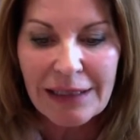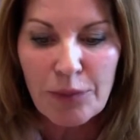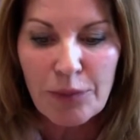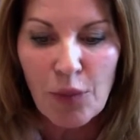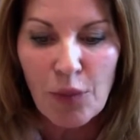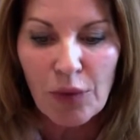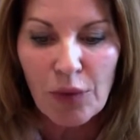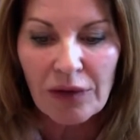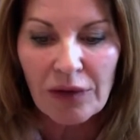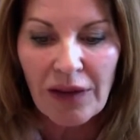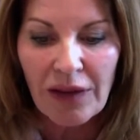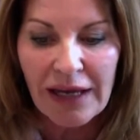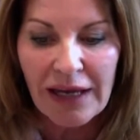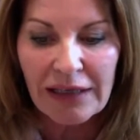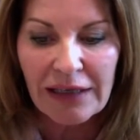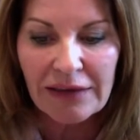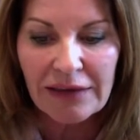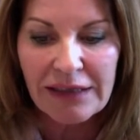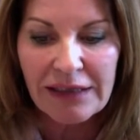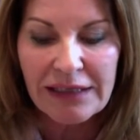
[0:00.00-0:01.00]
more
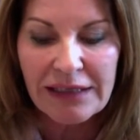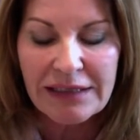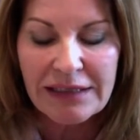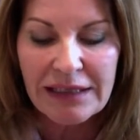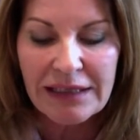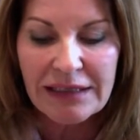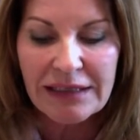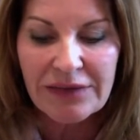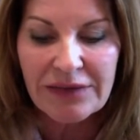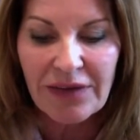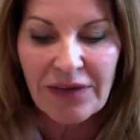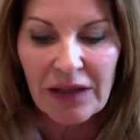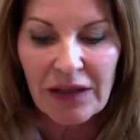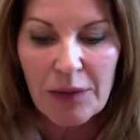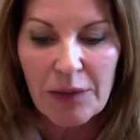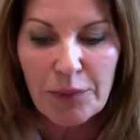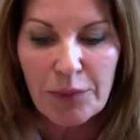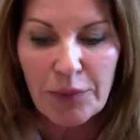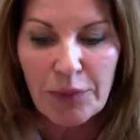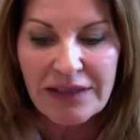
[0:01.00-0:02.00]
likely to
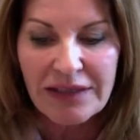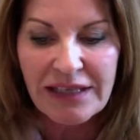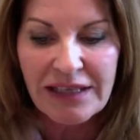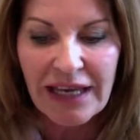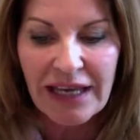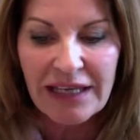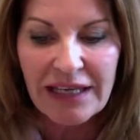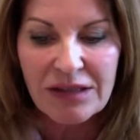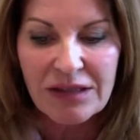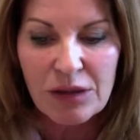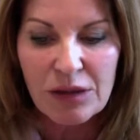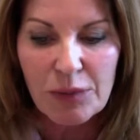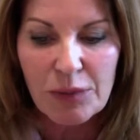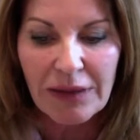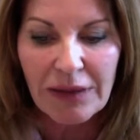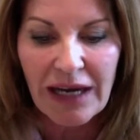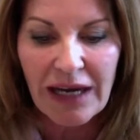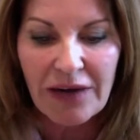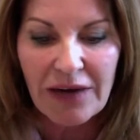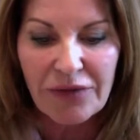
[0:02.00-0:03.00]
develop breast cancer,
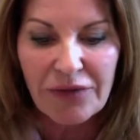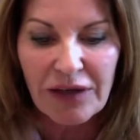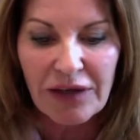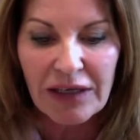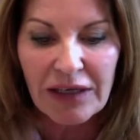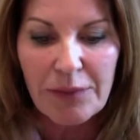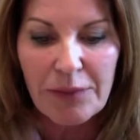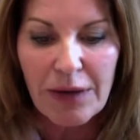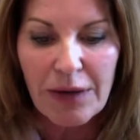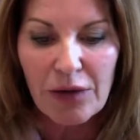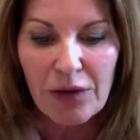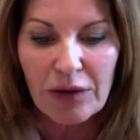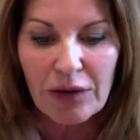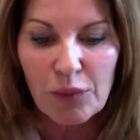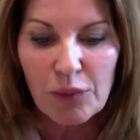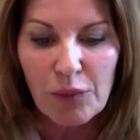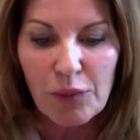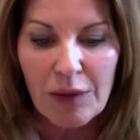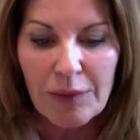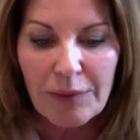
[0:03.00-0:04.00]
but African
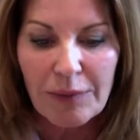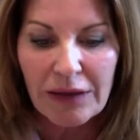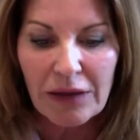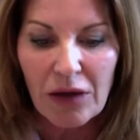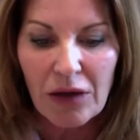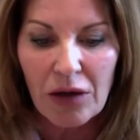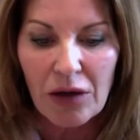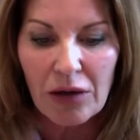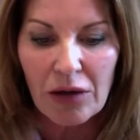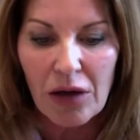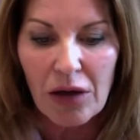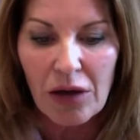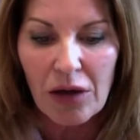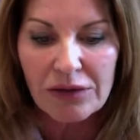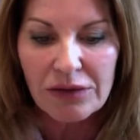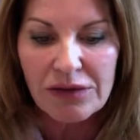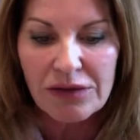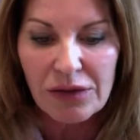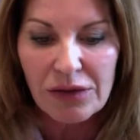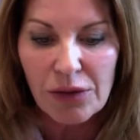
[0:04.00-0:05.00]
American women are
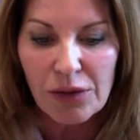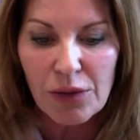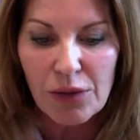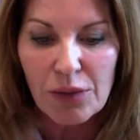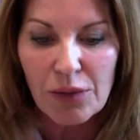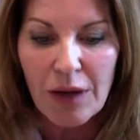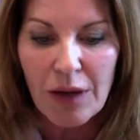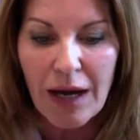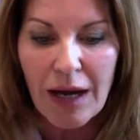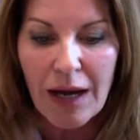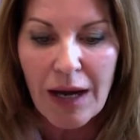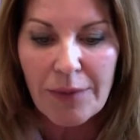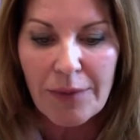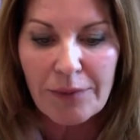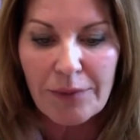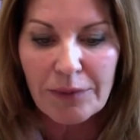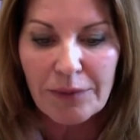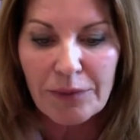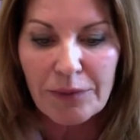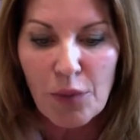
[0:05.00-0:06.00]
also
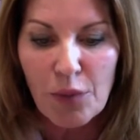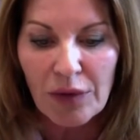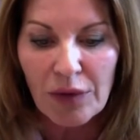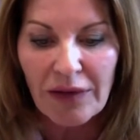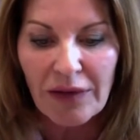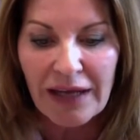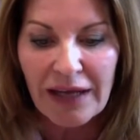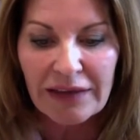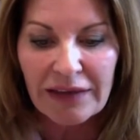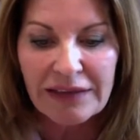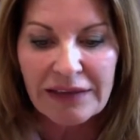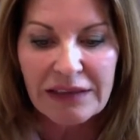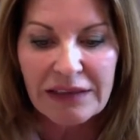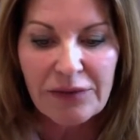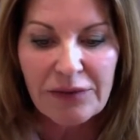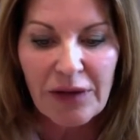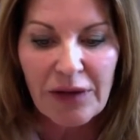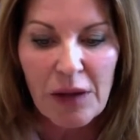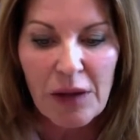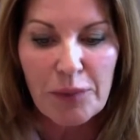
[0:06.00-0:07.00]
more likely to
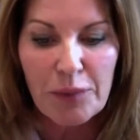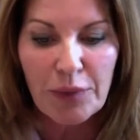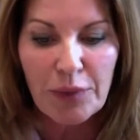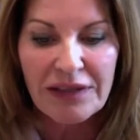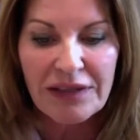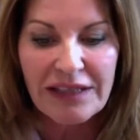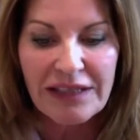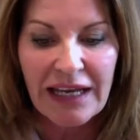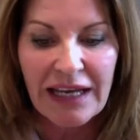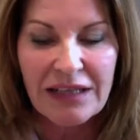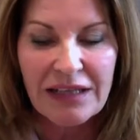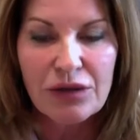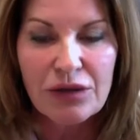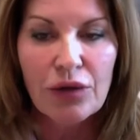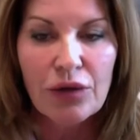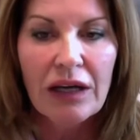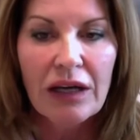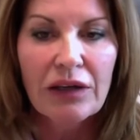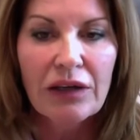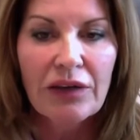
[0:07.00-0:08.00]
develop breast
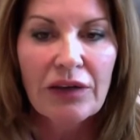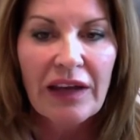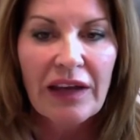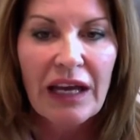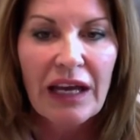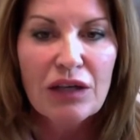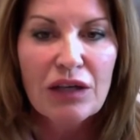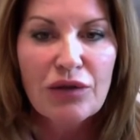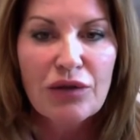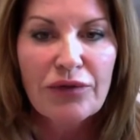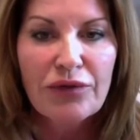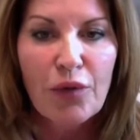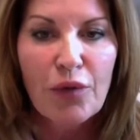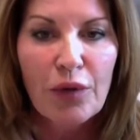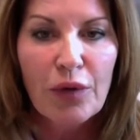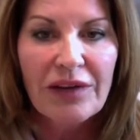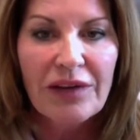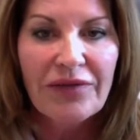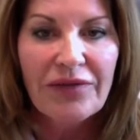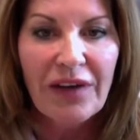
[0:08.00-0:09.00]
cancer under the age of
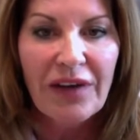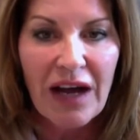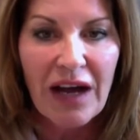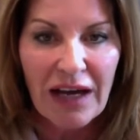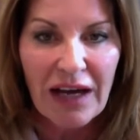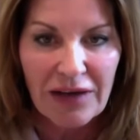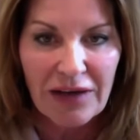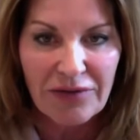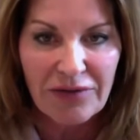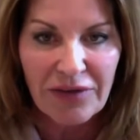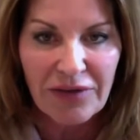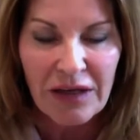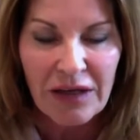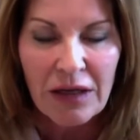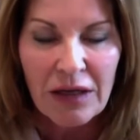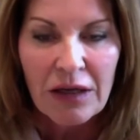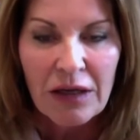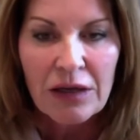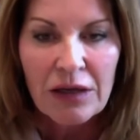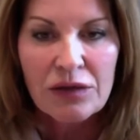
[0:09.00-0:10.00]
45.
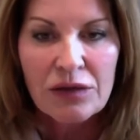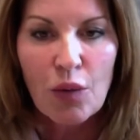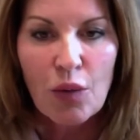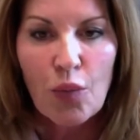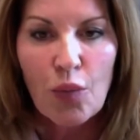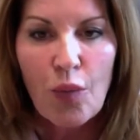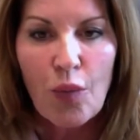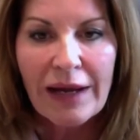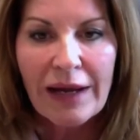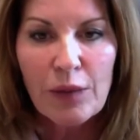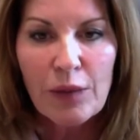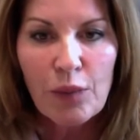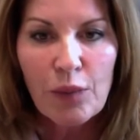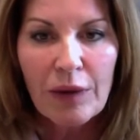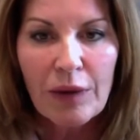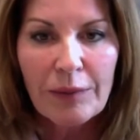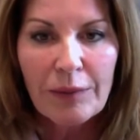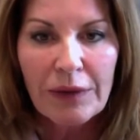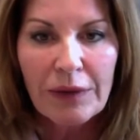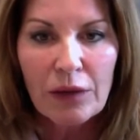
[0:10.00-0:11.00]
So white
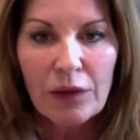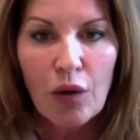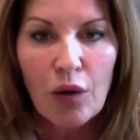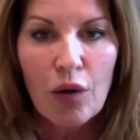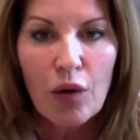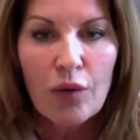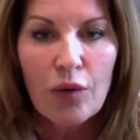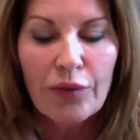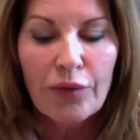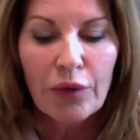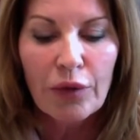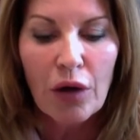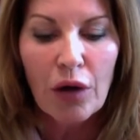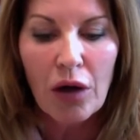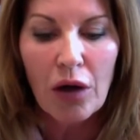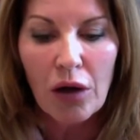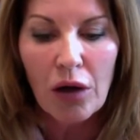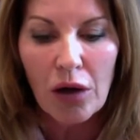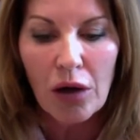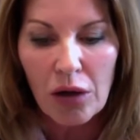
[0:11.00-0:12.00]
women
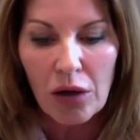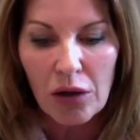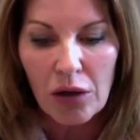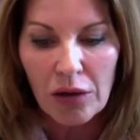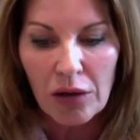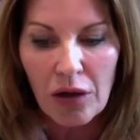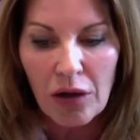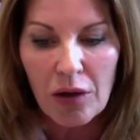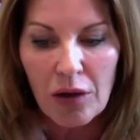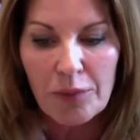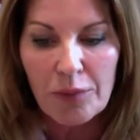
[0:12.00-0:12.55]
overall are